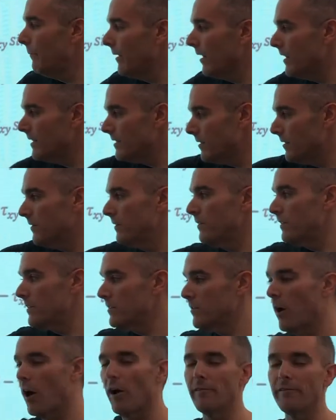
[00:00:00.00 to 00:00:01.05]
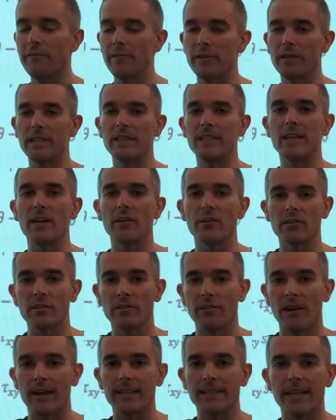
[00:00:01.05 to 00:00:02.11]
we also solved for the shear
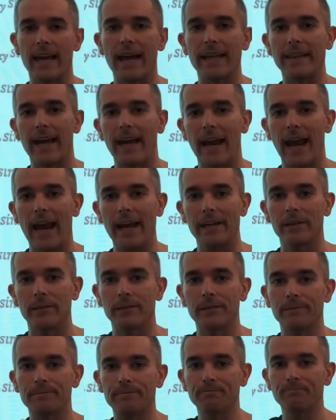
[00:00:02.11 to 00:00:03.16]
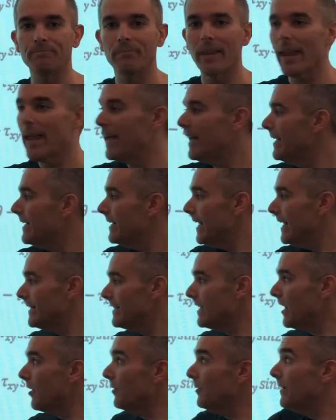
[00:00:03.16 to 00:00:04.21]
stress at that angle. And
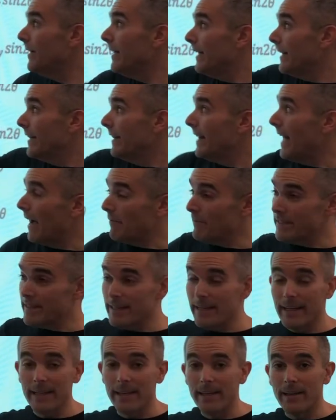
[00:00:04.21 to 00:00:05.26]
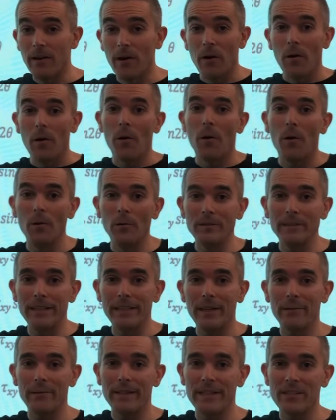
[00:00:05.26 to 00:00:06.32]
so that was the whole
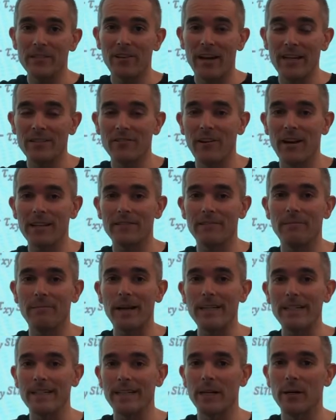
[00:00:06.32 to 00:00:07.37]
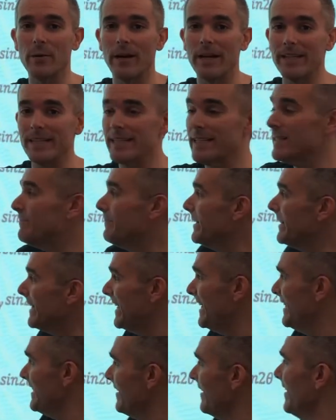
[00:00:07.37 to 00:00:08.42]
deal with the stress transformation equations, but
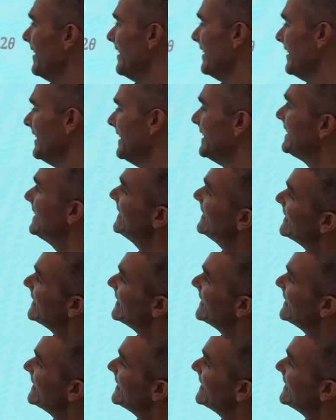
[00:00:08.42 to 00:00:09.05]
these are